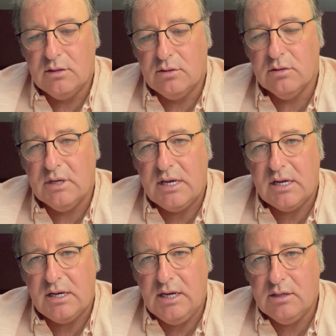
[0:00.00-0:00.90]
Don't let
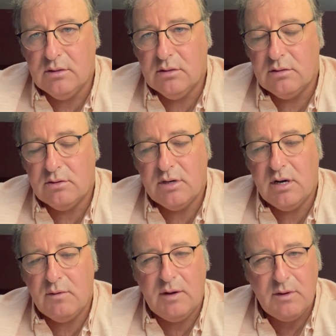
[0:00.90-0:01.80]
your ego run
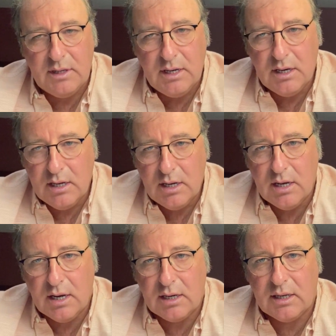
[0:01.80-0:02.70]
away with you
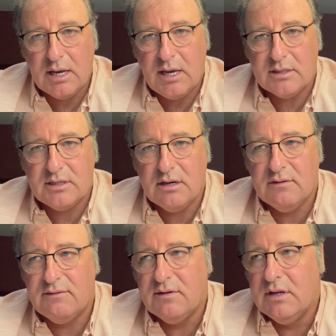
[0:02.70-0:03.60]
and get
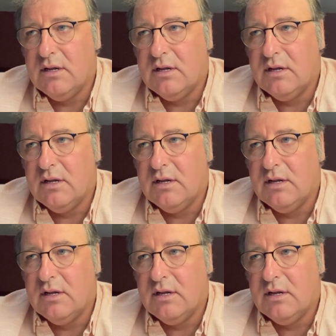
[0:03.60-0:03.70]
yourself